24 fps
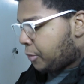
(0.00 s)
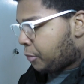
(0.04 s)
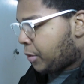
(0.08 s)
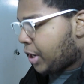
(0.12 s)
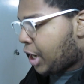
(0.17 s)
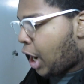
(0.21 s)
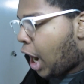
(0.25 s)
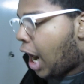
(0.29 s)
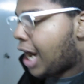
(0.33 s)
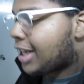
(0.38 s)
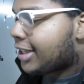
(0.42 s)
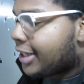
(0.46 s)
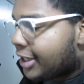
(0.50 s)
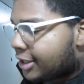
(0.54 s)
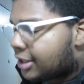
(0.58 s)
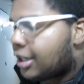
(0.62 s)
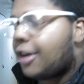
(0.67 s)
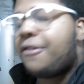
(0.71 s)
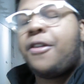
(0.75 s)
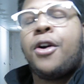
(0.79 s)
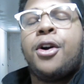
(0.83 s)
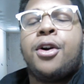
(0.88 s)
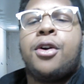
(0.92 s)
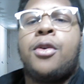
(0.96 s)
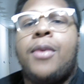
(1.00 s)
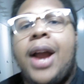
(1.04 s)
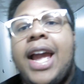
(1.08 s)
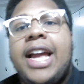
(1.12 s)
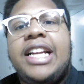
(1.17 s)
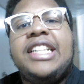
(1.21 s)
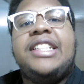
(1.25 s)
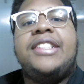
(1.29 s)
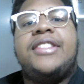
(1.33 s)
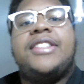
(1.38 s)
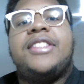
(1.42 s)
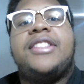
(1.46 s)
regardless of her
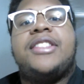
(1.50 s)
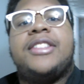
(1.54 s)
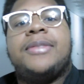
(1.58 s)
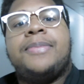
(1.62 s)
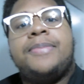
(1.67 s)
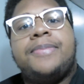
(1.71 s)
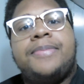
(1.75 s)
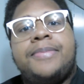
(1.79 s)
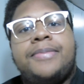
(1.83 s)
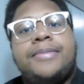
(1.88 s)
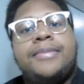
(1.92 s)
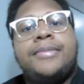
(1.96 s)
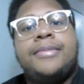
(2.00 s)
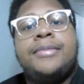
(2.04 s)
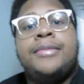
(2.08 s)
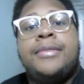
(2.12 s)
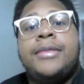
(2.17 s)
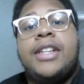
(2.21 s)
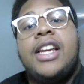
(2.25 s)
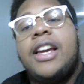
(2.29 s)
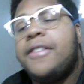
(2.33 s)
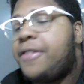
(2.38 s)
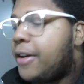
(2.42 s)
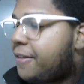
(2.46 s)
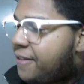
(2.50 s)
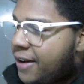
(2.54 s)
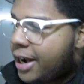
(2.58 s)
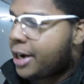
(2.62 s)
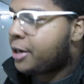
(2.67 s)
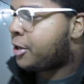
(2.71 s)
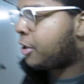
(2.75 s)
race, if I find